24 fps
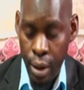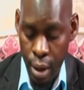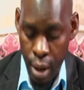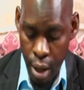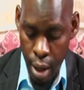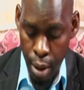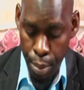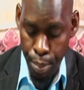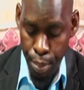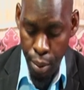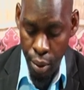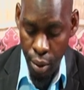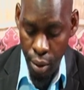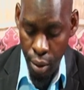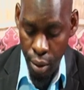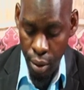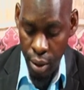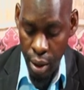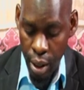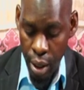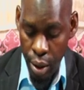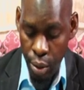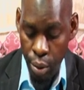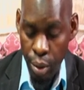episodes
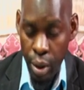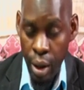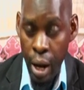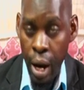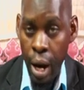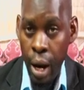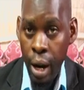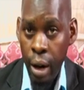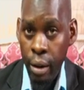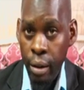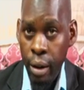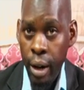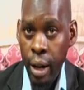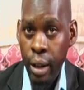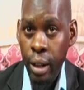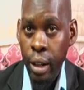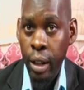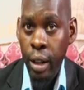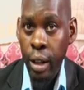that we are running